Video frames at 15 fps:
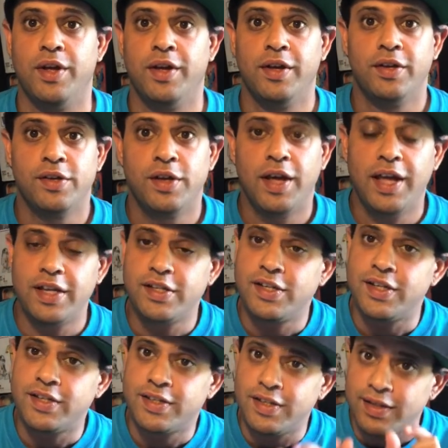It's just a
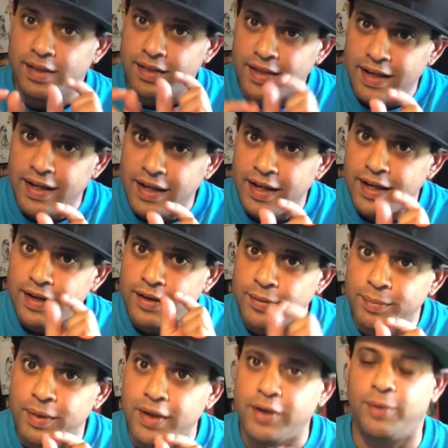little
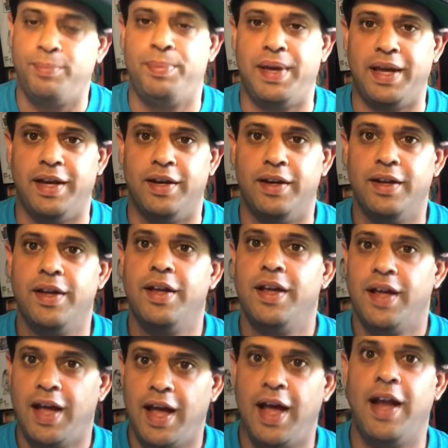bit, and
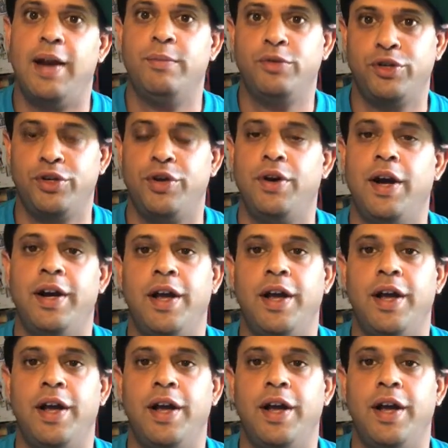I'm sure another